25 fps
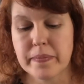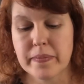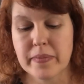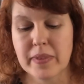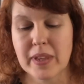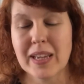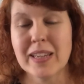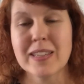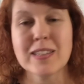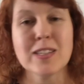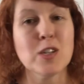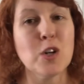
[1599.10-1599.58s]

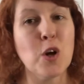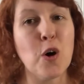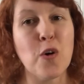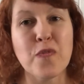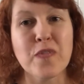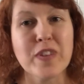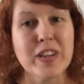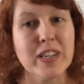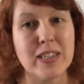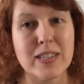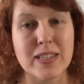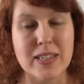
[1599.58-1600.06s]
It's not
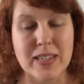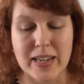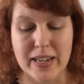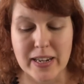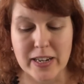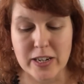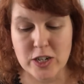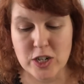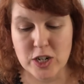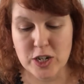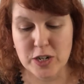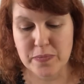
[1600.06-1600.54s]

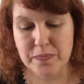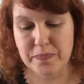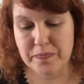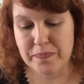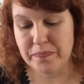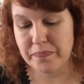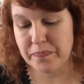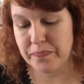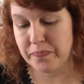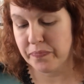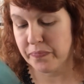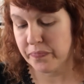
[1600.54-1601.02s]
vintage.
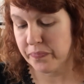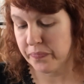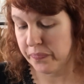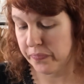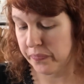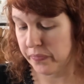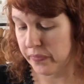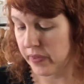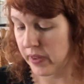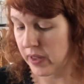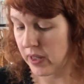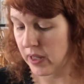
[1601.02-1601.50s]

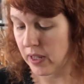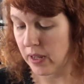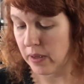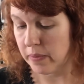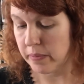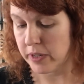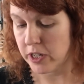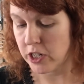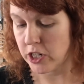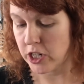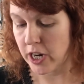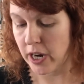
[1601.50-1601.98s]
Let
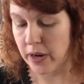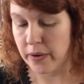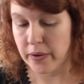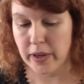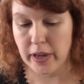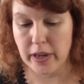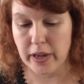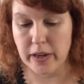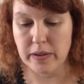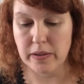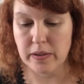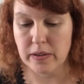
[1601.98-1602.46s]
me show
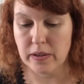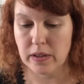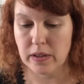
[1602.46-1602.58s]
you.